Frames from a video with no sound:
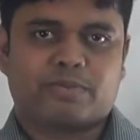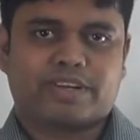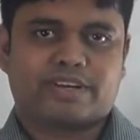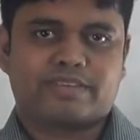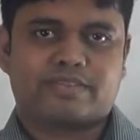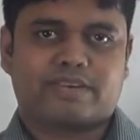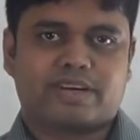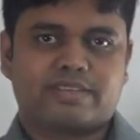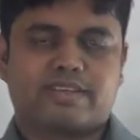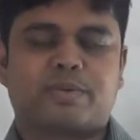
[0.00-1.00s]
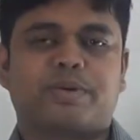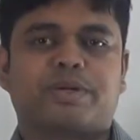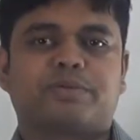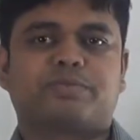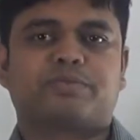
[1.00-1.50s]
my dear students, how are
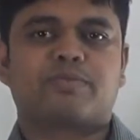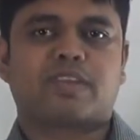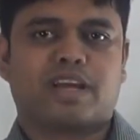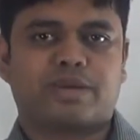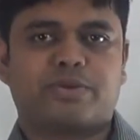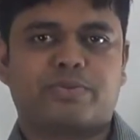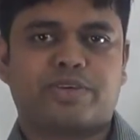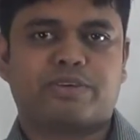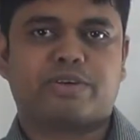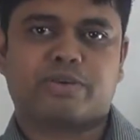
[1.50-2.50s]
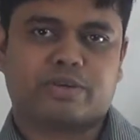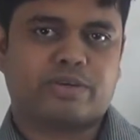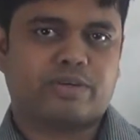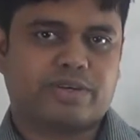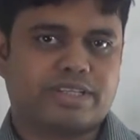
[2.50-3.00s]
you? I hope you are all
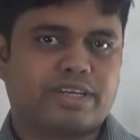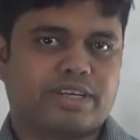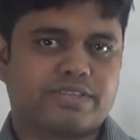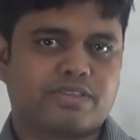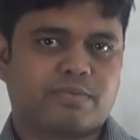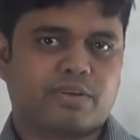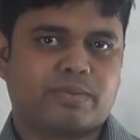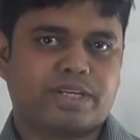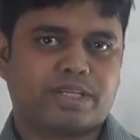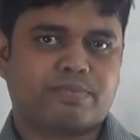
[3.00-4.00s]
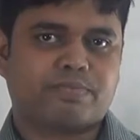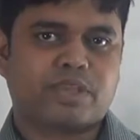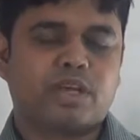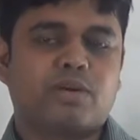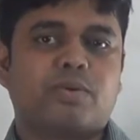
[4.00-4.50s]
well by the grace of Almighty.
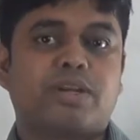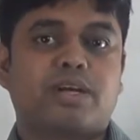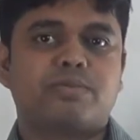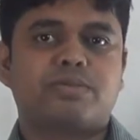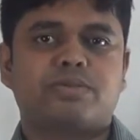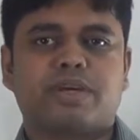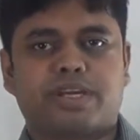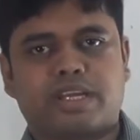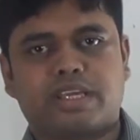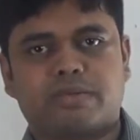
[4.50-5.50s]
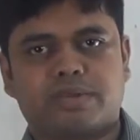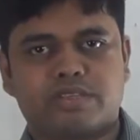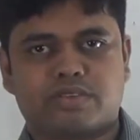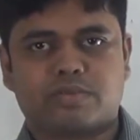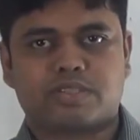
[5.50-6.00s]
Welcome to
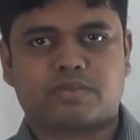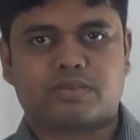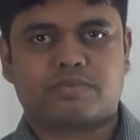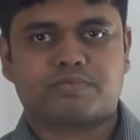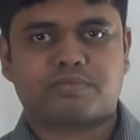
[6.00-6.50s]
NIABS Home School.